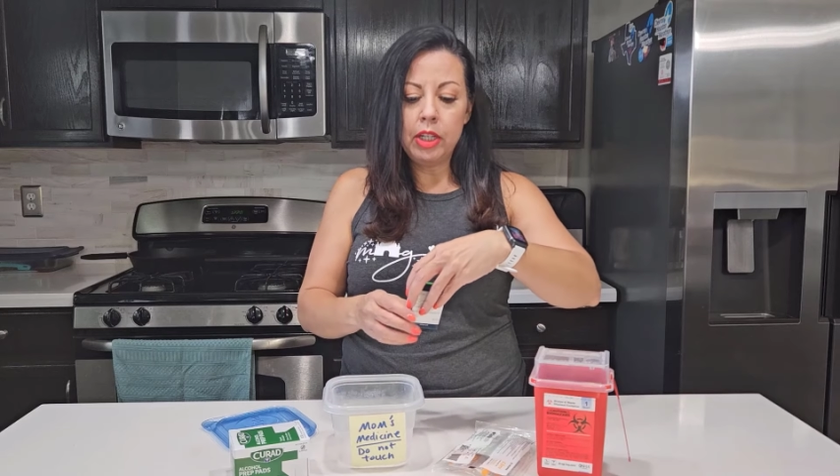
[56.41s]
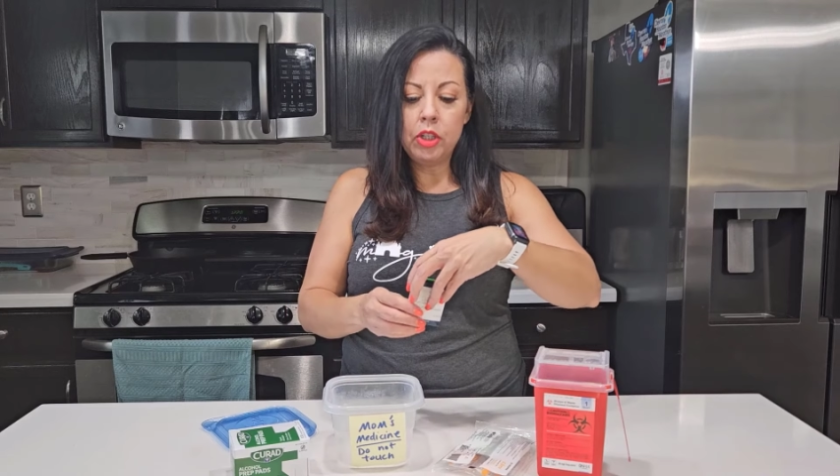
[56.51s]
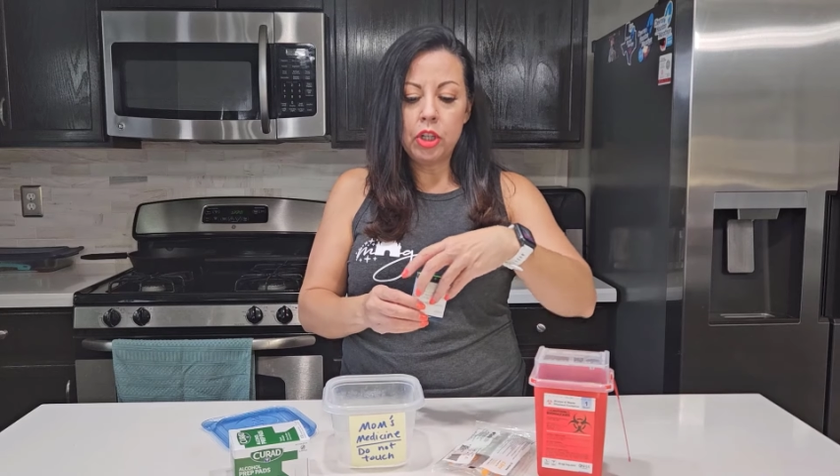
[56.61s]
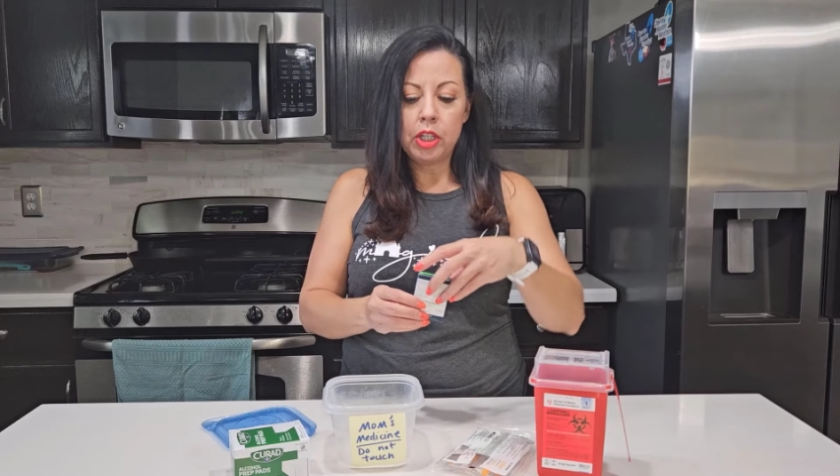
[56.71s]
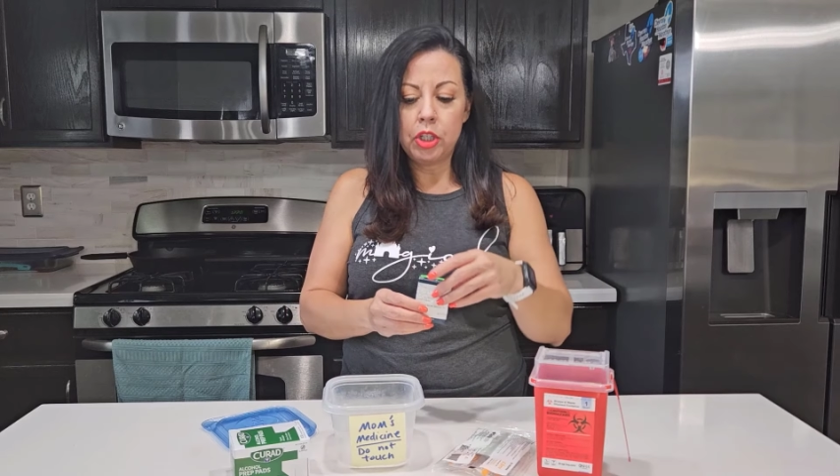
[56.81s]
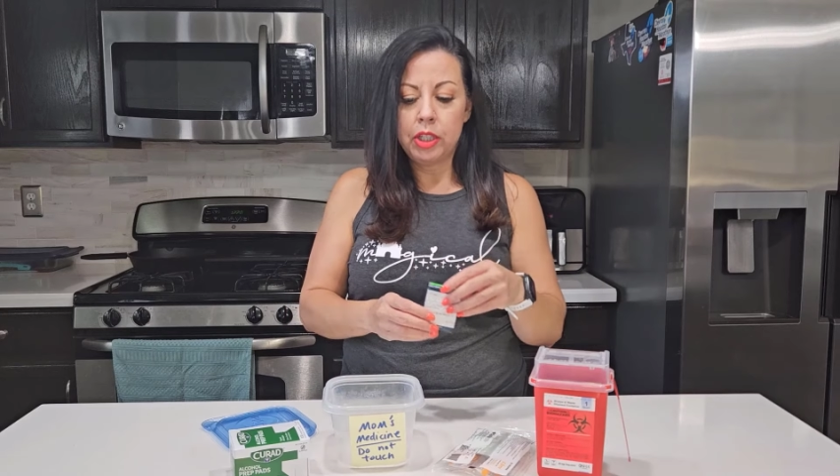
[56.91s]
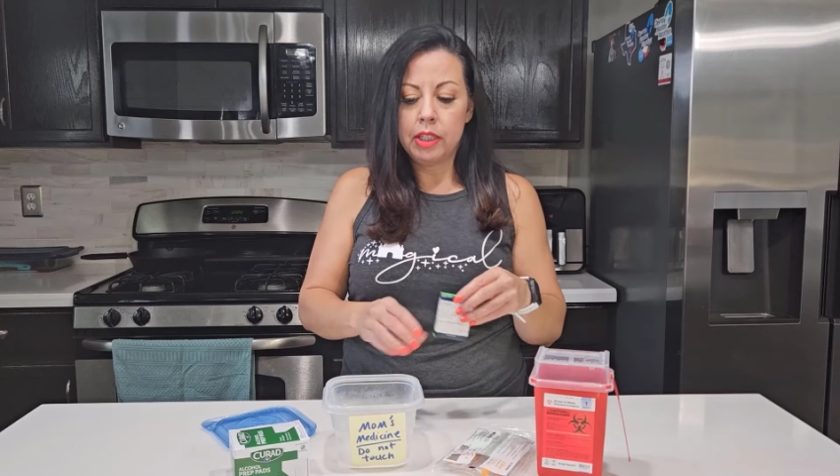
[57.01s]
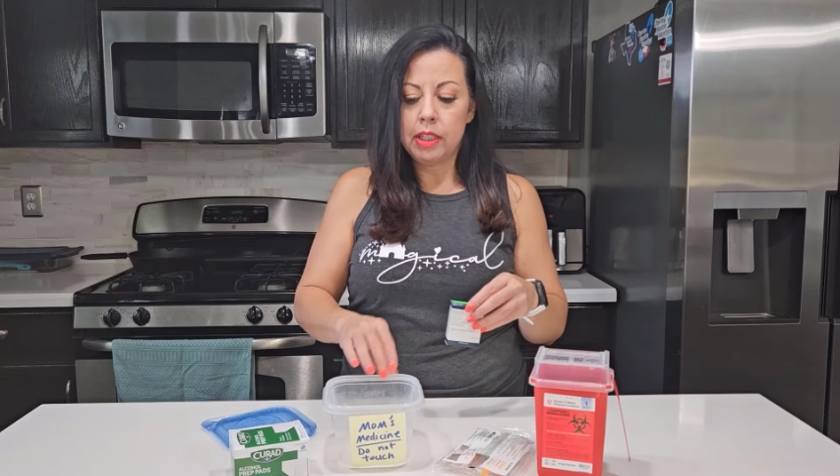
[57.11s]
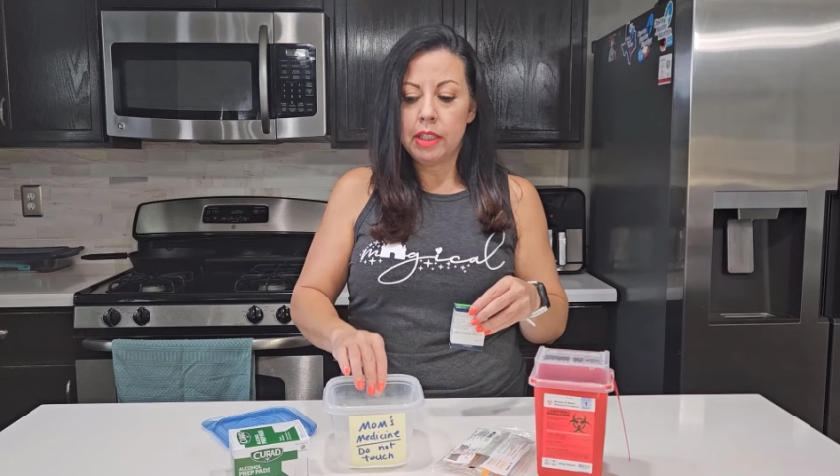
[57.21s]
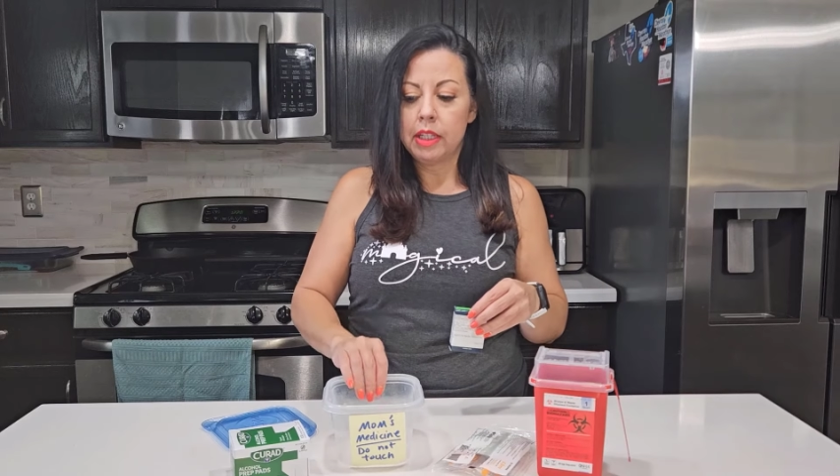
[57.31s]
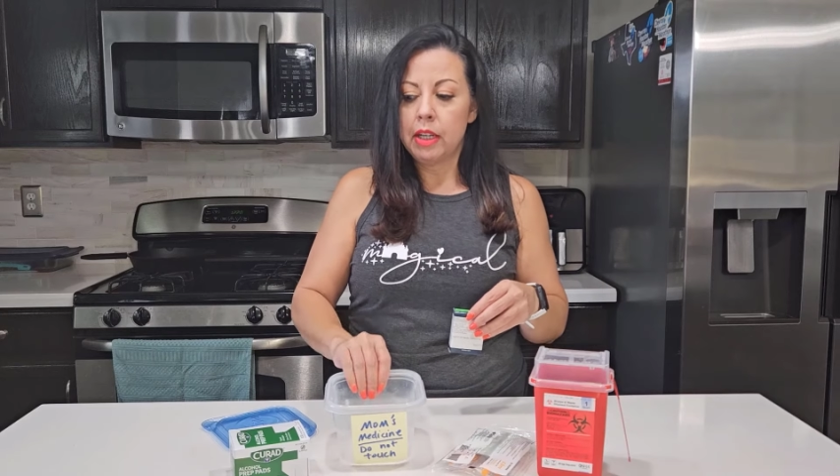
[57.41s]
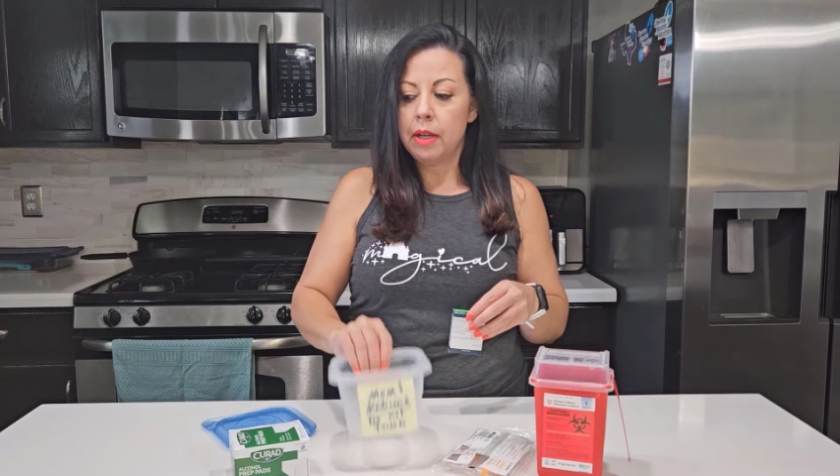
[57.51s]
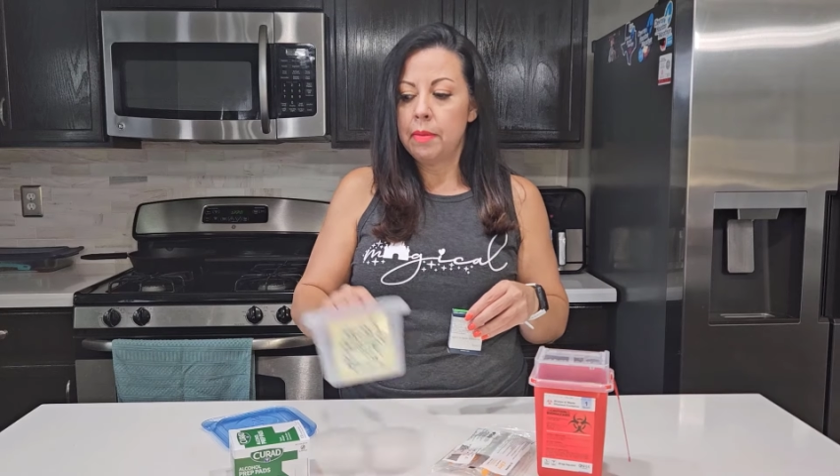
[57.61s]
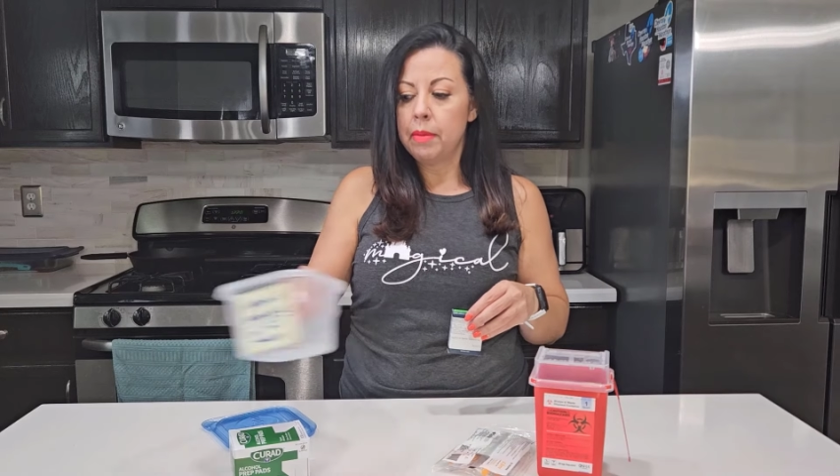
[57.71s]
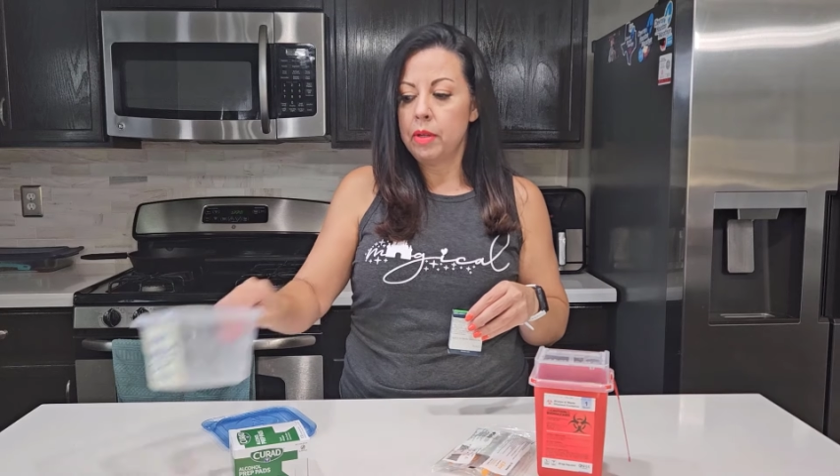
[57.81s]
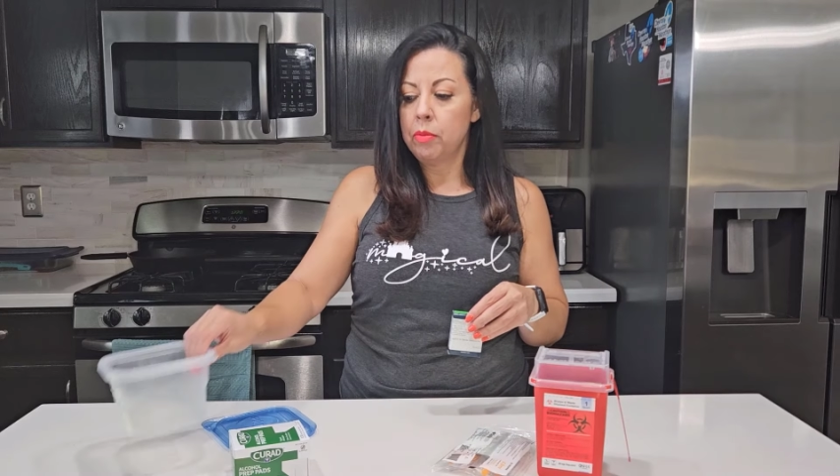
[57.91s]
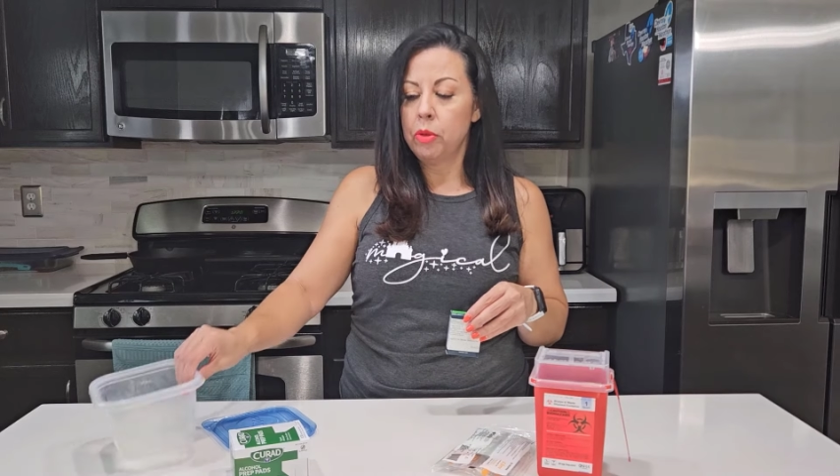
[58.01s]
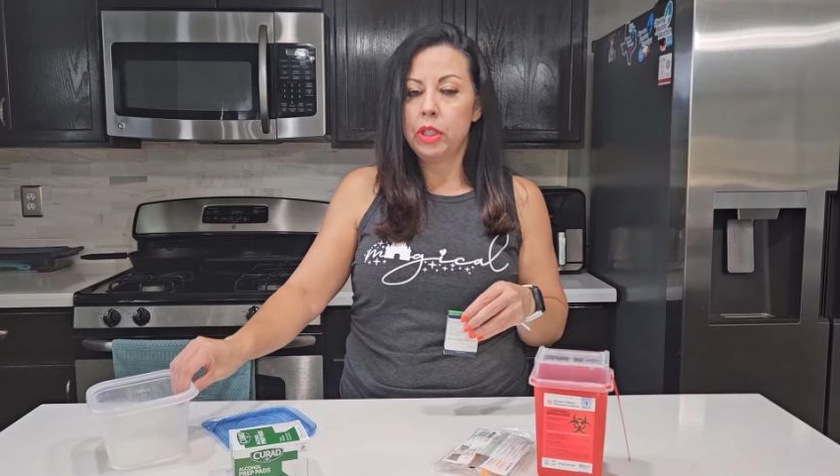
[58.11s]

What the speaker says: injections did come